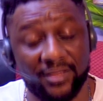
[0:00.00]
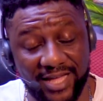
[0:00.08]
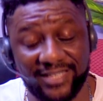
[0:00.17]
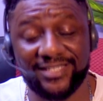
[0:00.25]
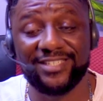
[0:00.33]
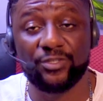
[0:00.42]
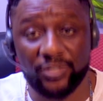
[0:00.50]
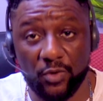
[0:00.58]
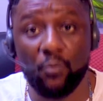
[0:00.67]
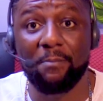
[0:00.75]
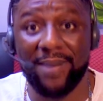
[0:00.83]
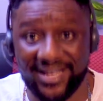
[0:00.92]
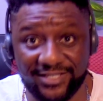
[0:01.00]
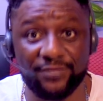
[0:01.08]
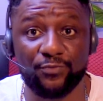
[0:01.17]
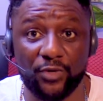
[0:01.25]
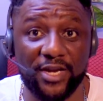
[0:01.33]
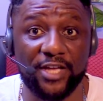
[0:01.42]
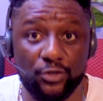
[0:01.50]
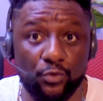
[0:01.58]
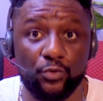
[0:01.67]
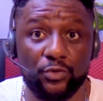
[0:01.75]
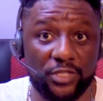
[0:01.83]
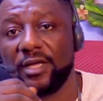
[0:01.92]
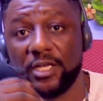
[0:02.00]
That is the massive one I use,